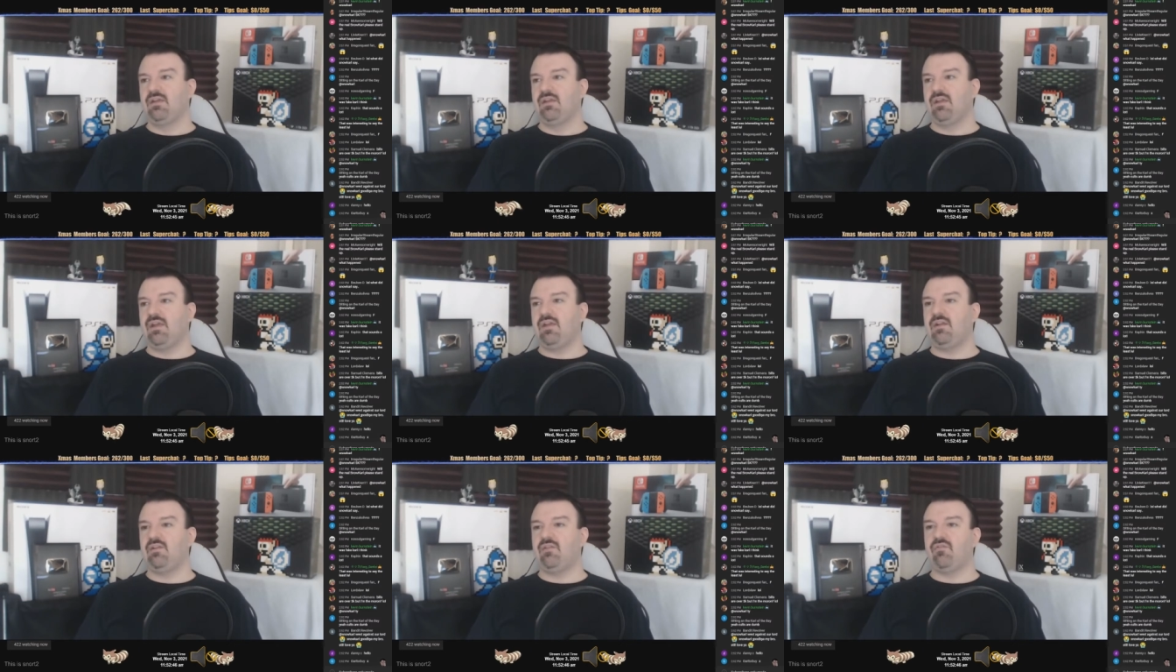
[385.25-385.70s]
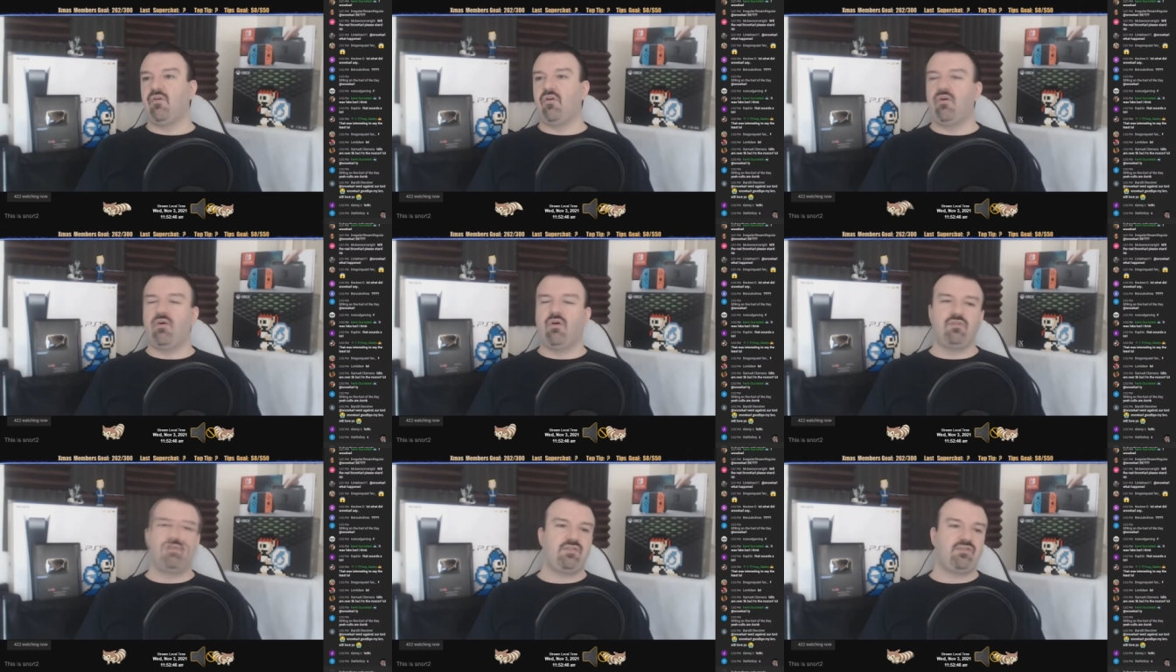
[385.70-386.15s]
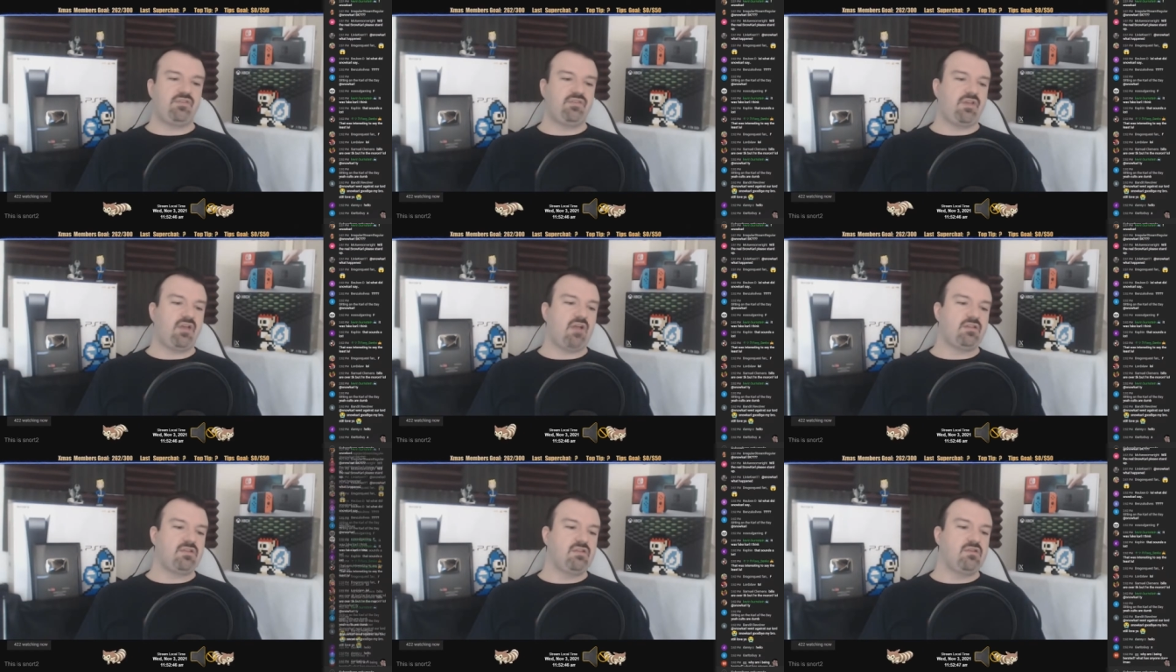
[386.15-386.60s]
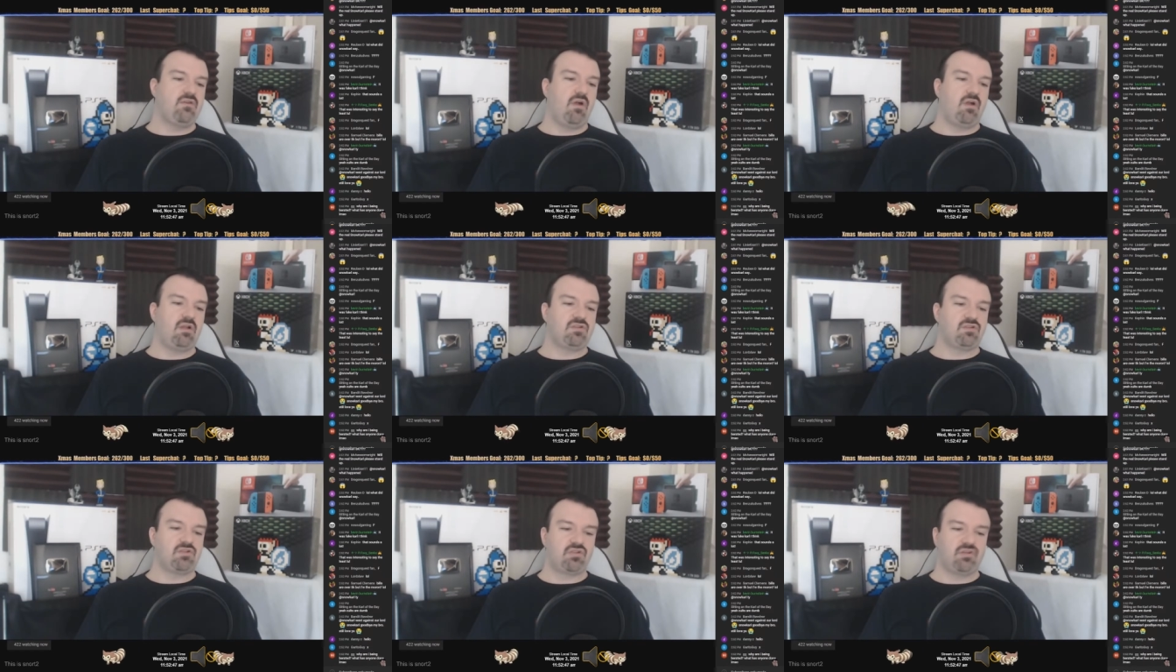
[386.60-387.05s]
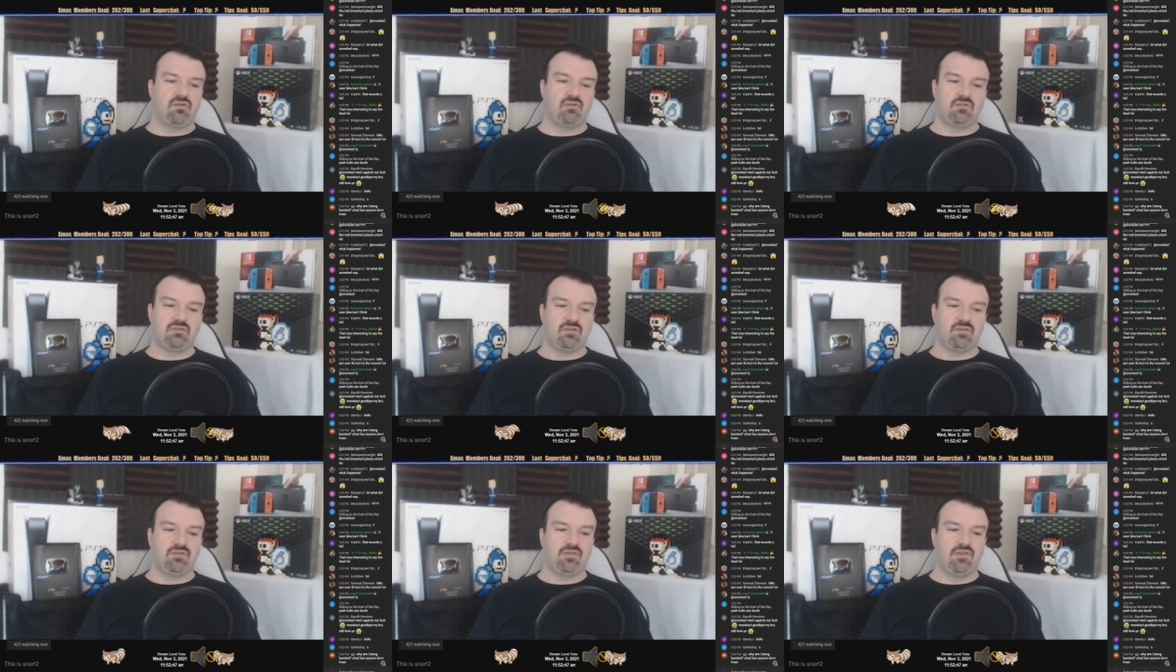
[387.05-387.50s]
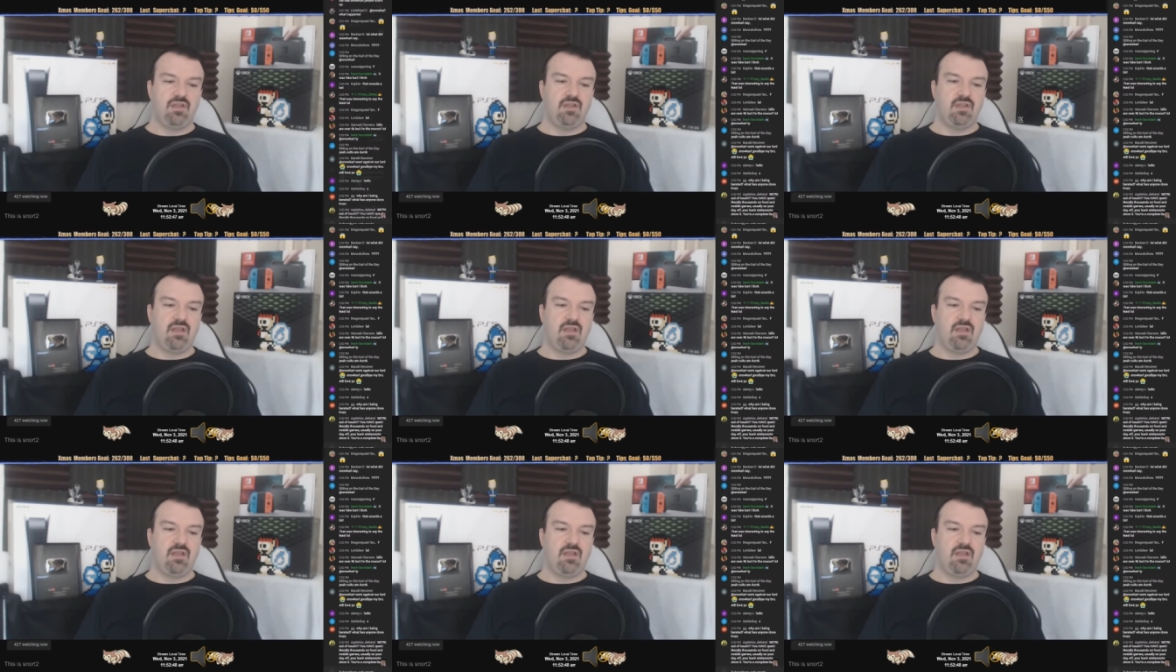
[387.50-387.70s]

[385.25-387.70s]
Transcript: And it's, all this is on you, on your shoulders.